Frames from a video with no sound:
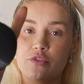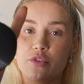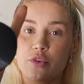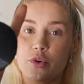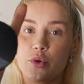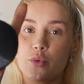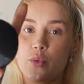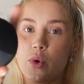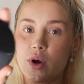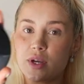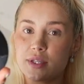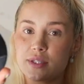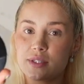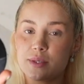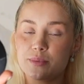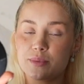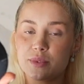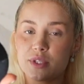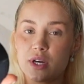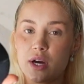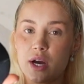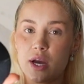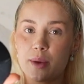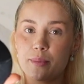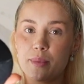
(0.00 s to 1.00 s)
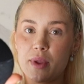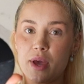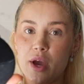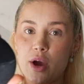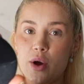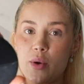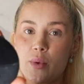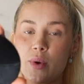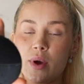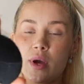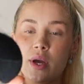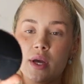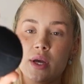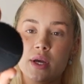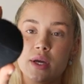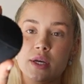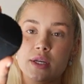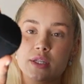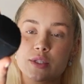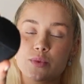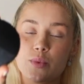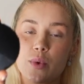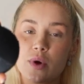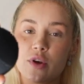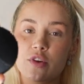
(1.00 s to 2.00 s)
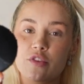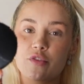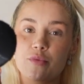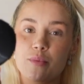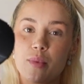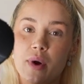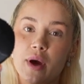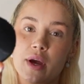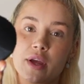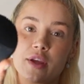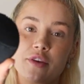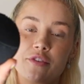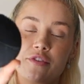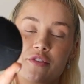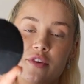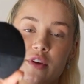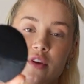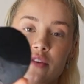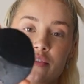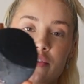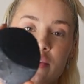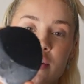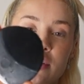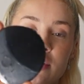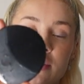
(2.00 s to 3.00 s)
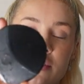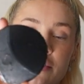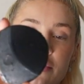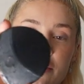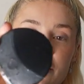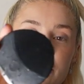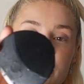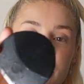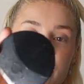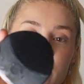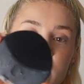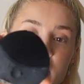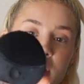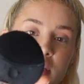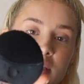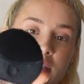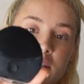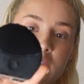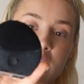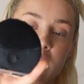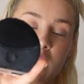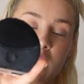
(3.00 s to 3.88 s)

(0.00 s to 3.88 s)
for quite some time now. It's one of my favorite face